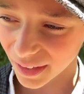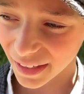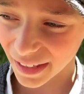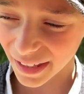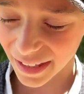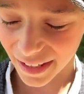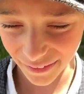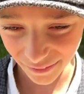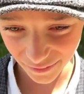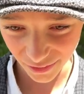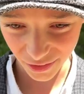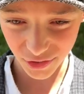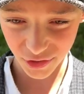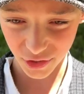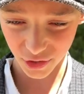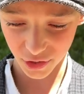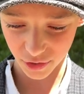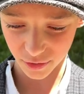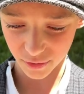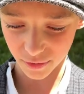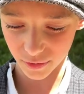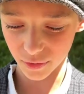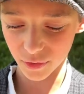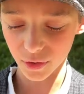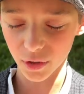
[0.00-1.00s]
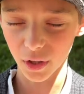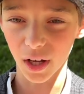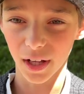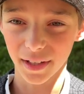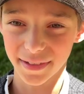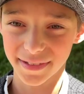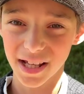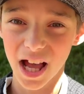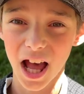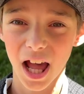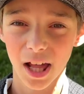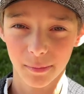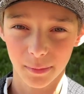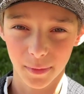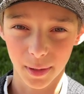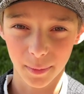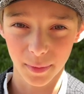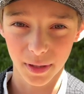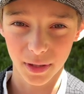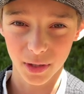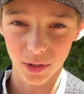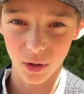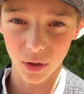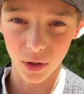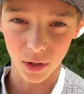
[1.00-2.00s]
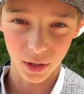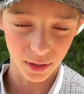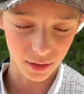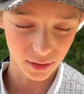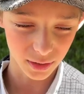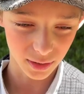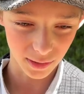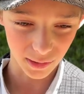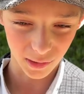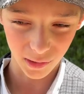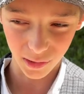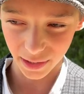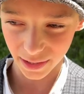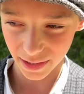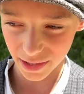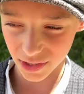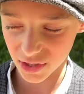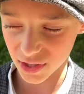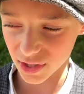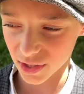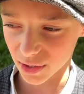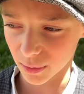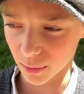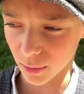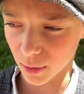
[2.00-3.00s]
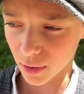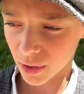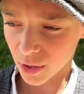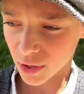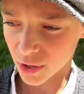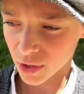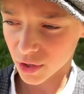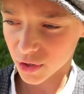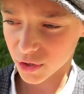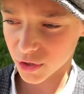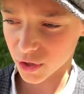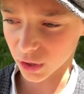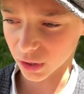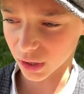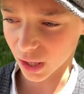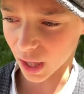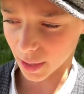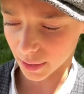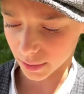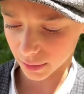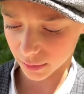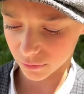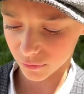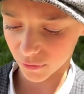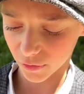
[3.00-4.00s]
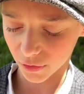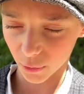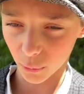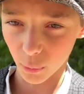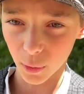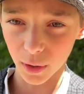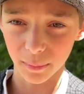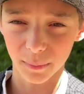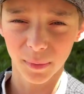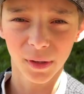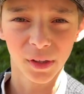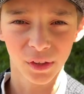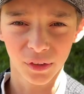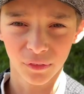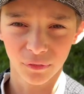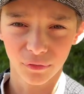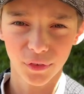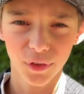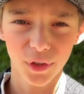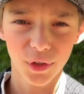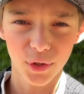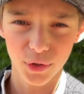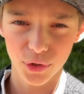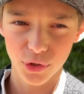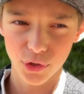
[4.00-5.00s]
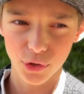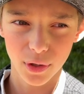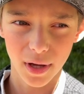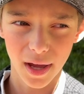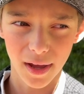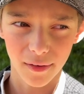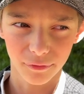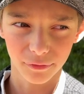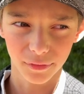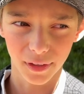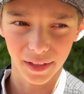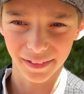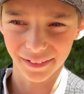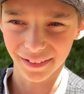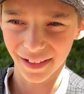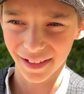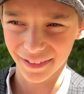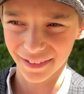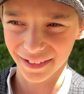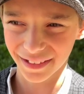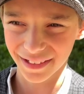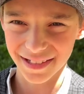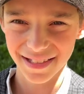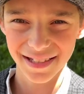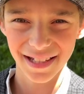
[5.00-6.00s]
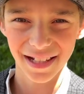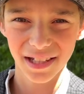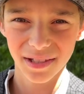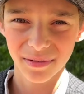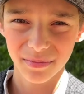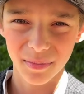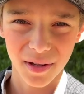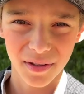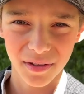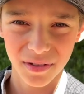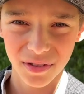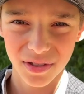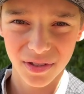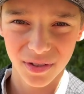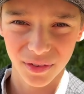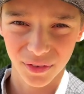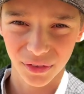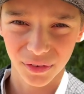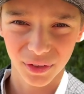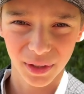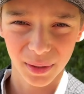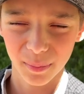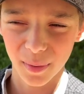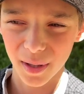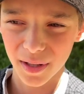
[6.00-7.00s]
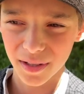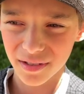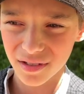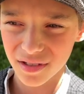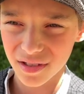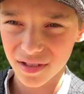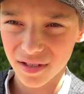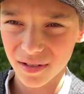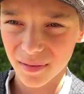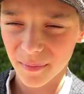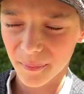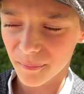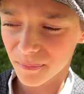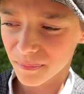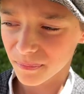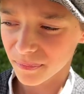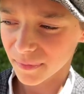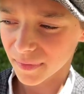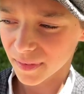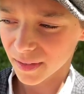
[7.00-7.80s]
And there's a, a time limit on, on it too. So, like, for the 1 million views, you have, like, I think six months or three months. Right.